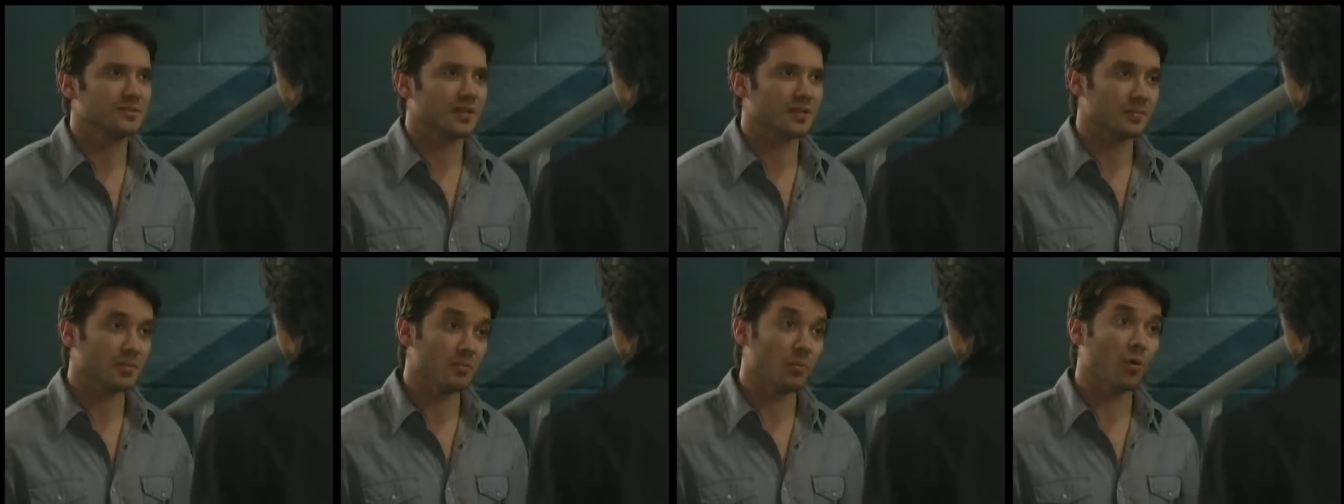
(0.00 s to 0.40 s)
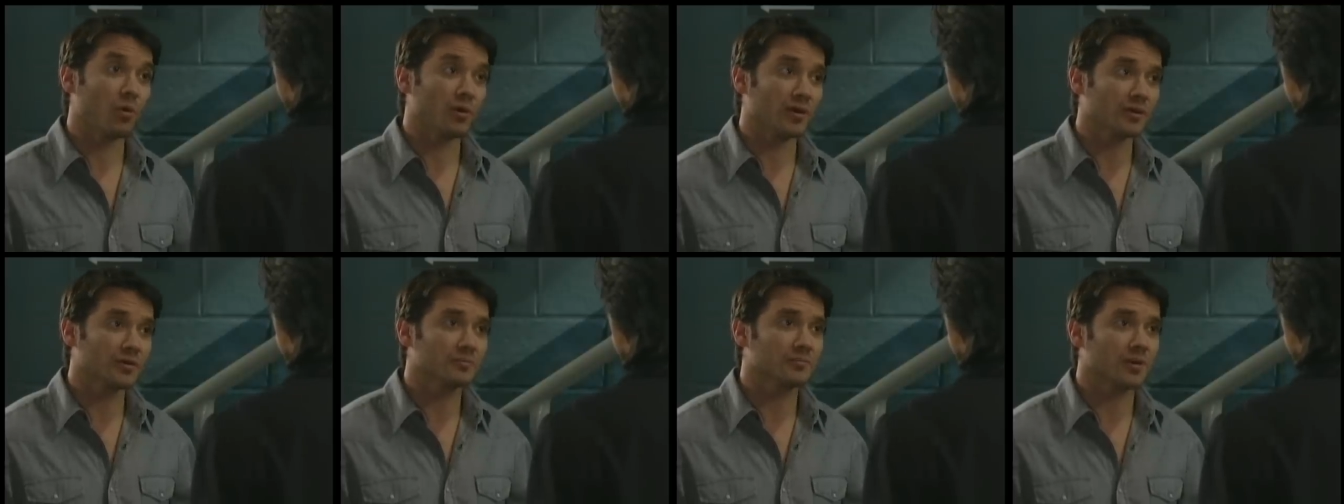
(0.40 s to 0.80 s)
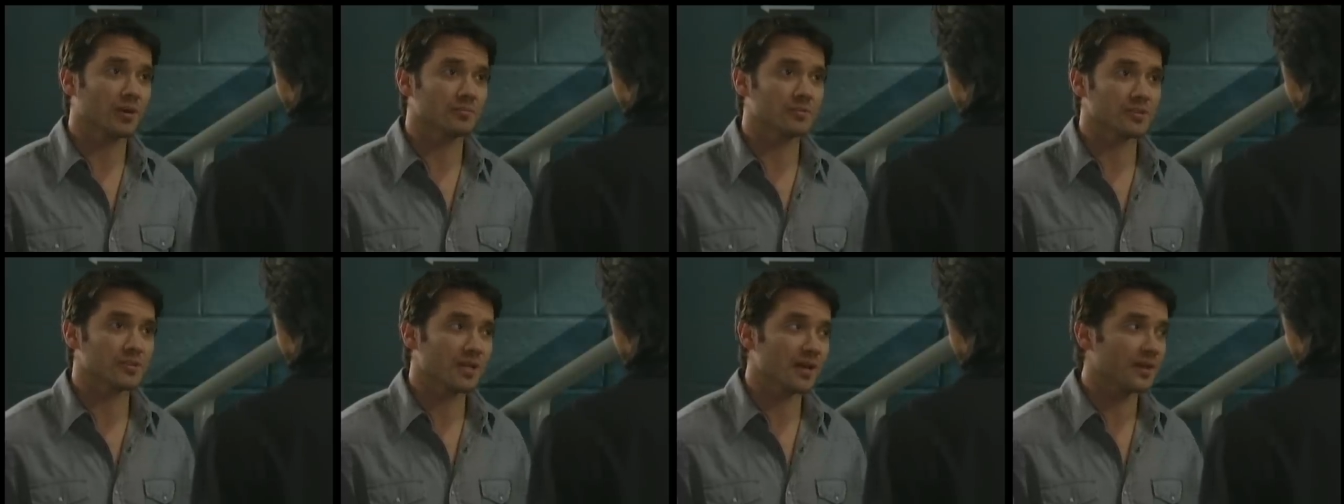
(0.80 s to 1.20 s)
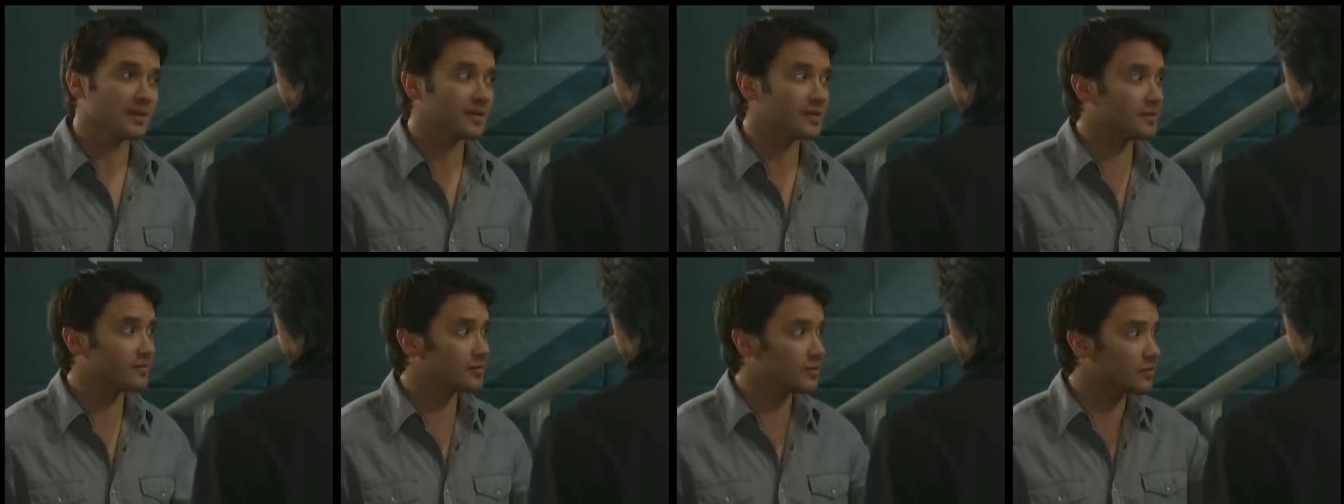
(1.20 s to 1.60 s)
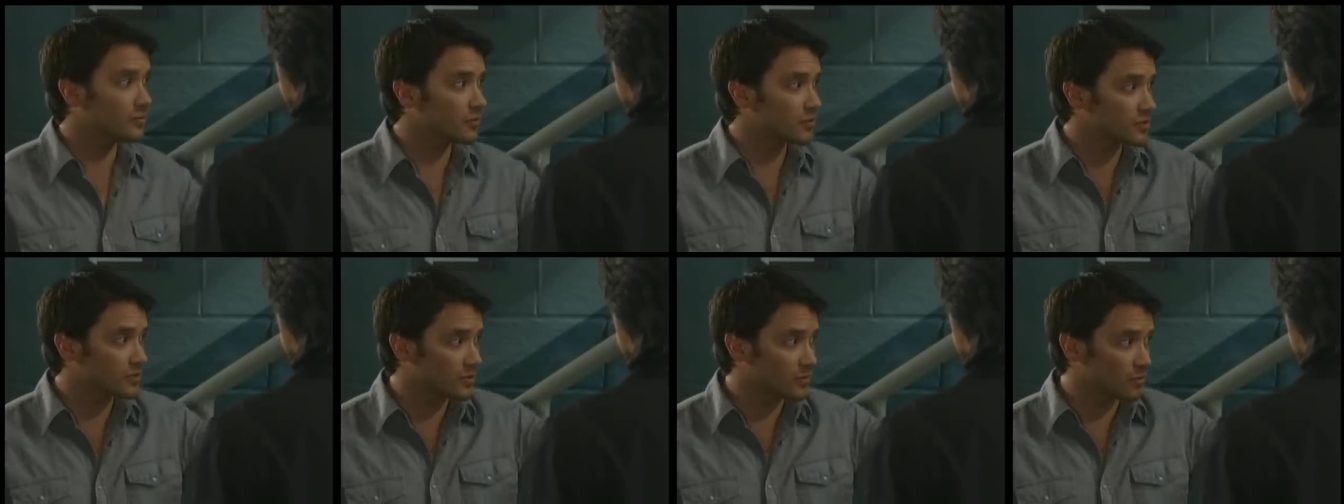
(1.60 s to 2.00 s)
It's not gonna be boring. Promise you that. You never know
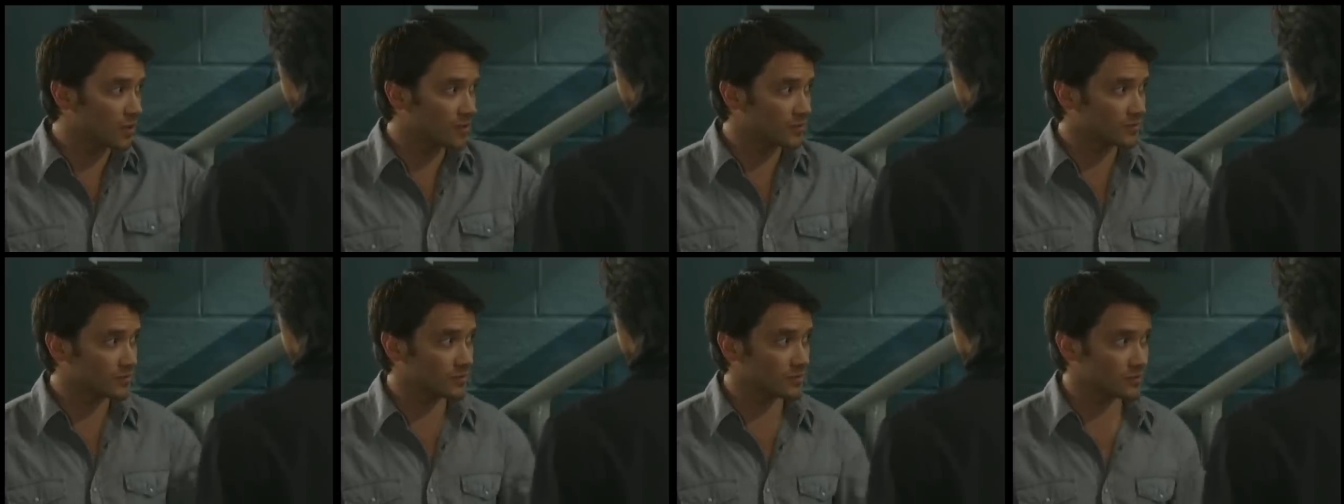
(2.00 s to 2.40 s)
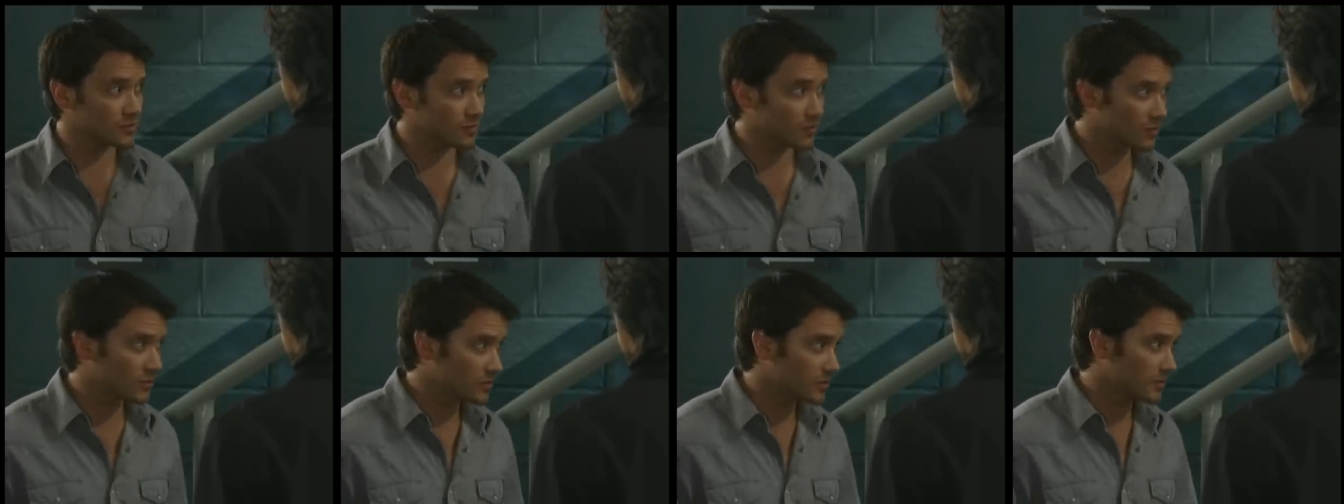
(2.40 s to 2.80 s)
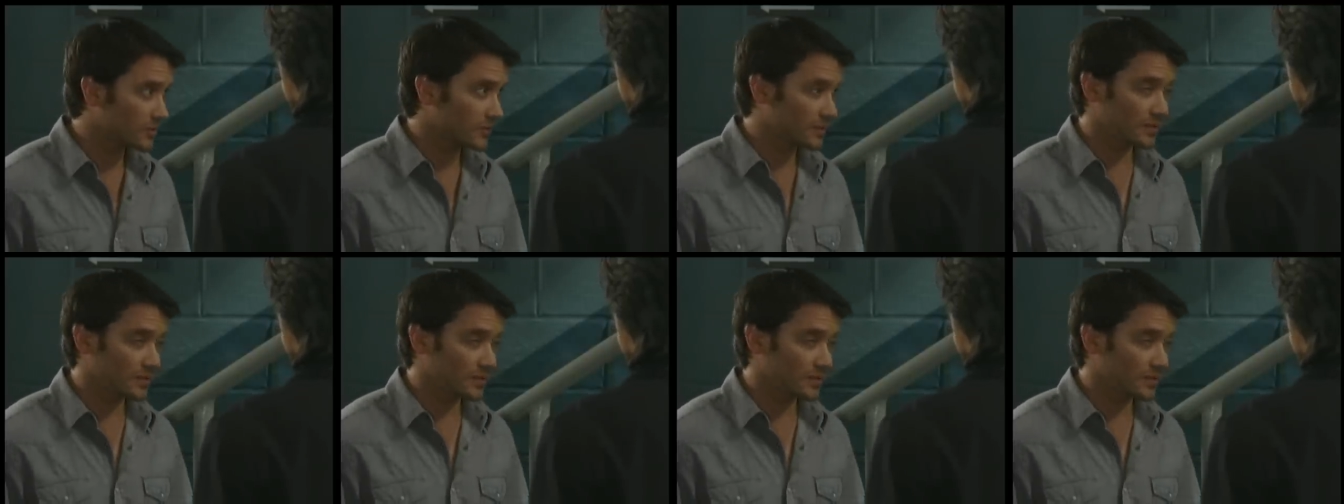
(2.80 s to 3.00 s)
what's gonna walk through those doors.